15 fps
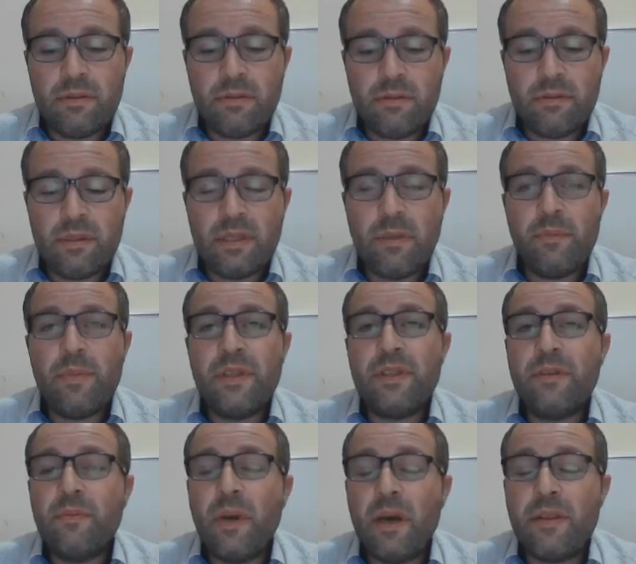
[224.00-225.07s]

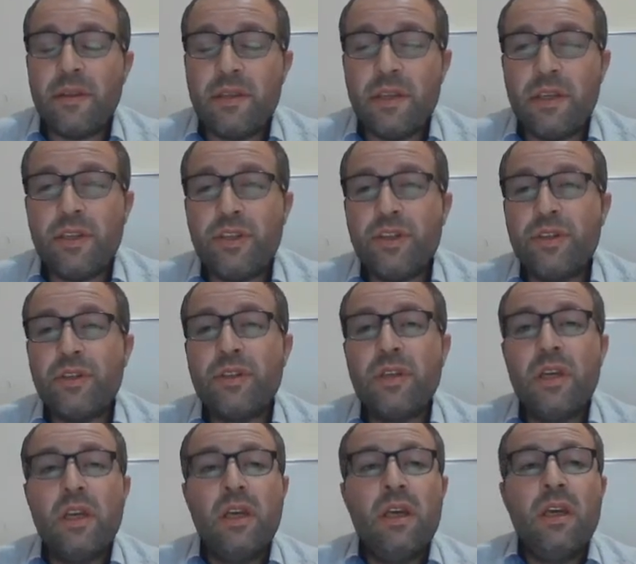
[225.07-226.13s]
submitted by the teachers
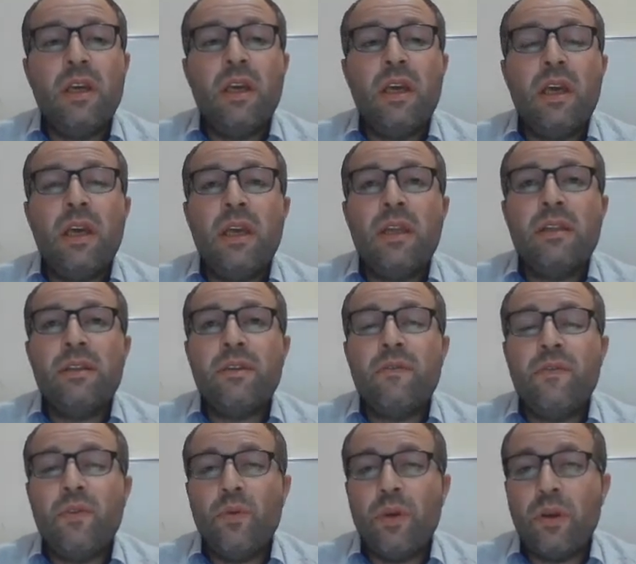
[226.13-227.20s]
and
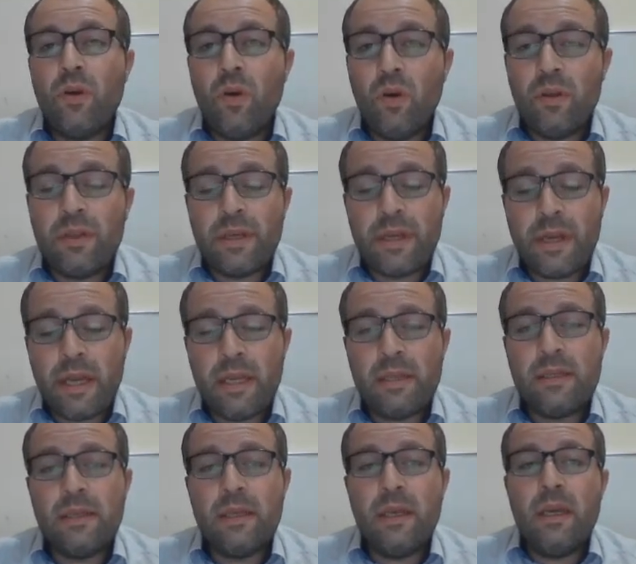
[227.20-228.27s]
reviewing all the
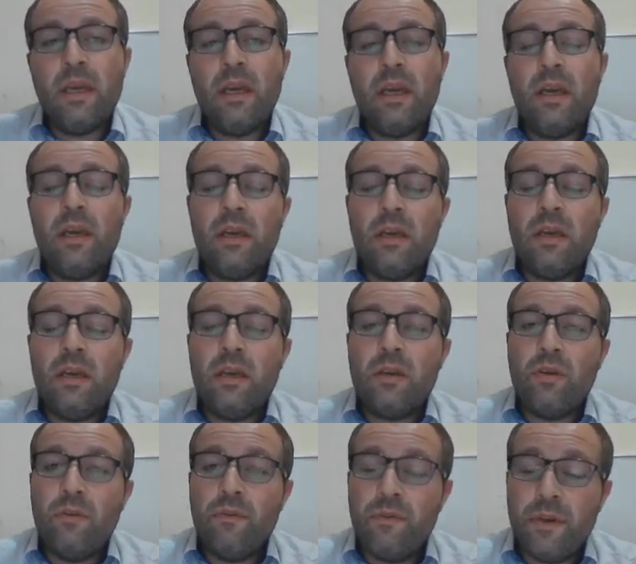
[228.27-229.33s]
grades,
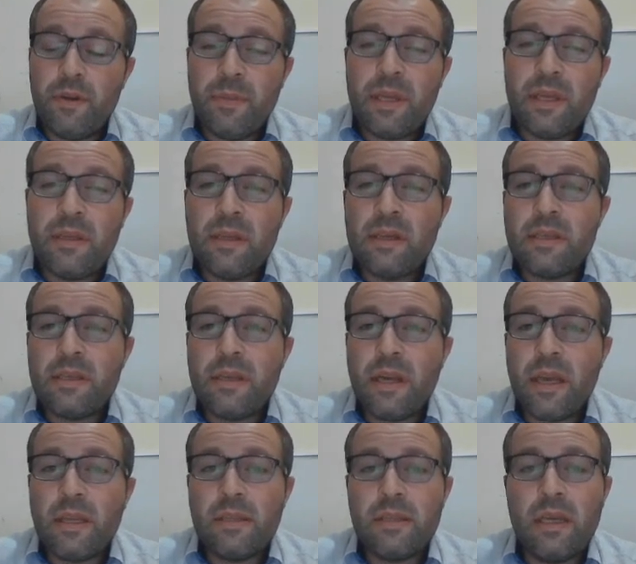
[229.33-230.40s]
confirming these
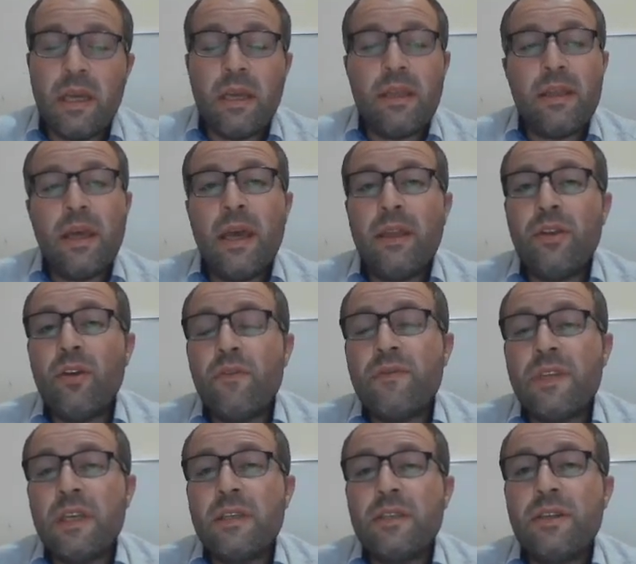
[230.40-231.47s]
grades, the head of
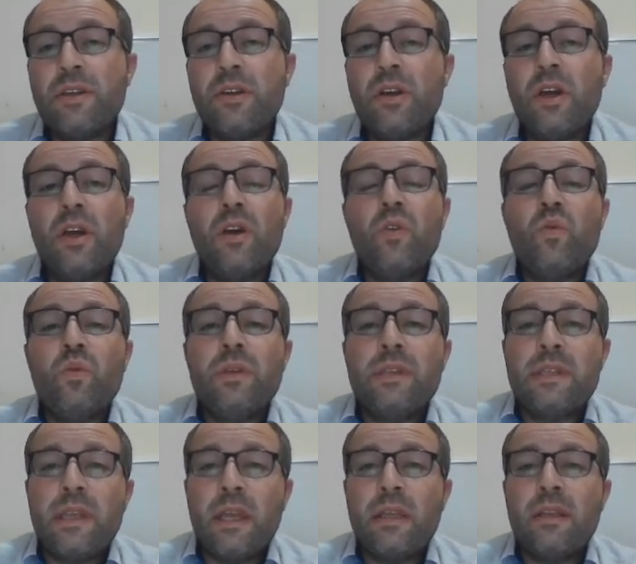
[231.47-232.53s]
center will
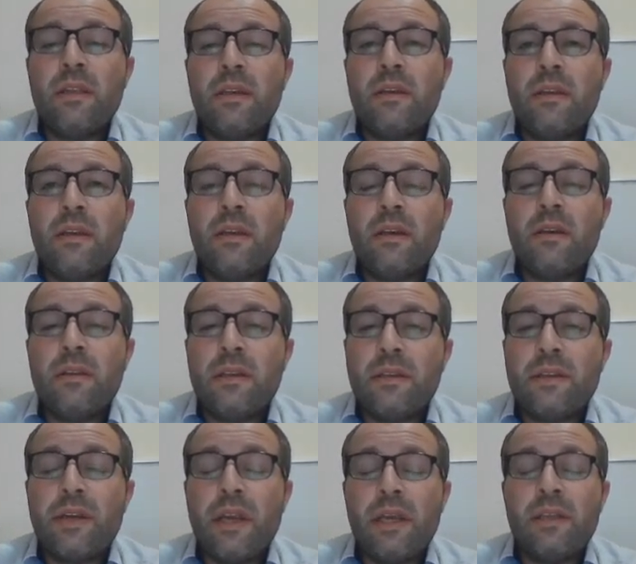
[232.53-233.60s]
send these
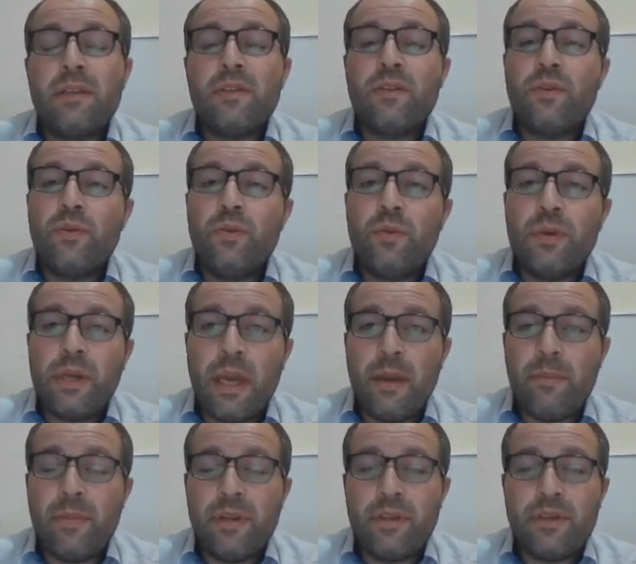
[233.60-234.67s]
grades to
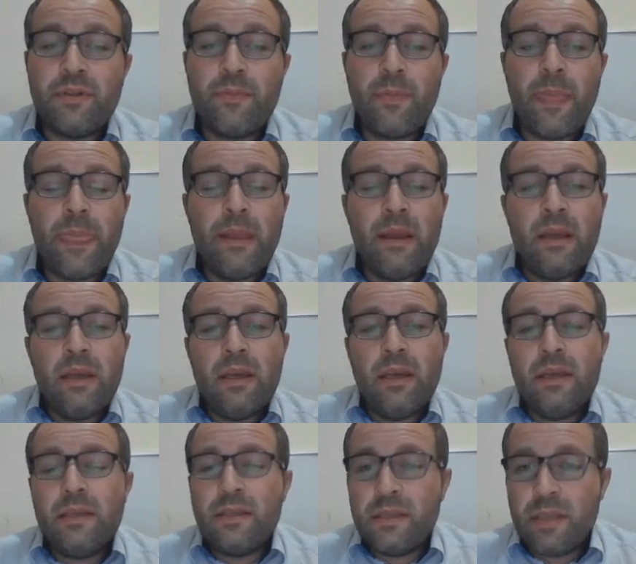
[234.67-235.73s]
Cambridge.
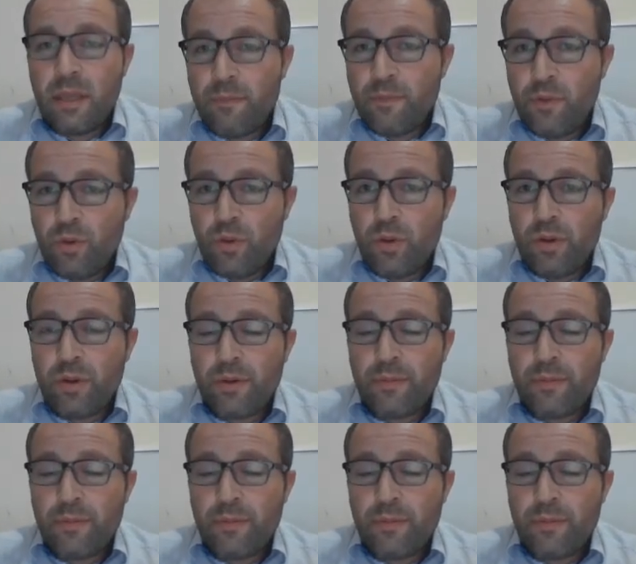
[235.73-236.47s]
In step four,